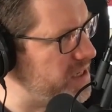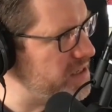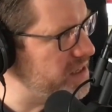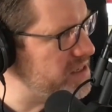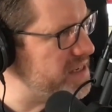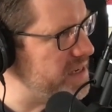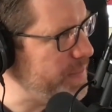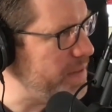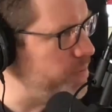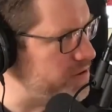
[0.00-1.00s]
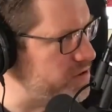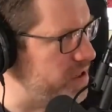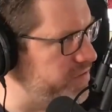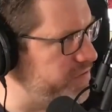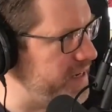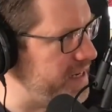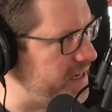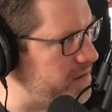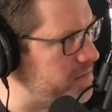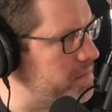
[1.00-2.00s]
you see people sort of
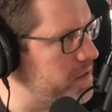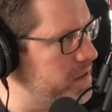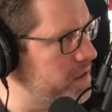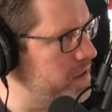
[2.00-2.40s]
feeling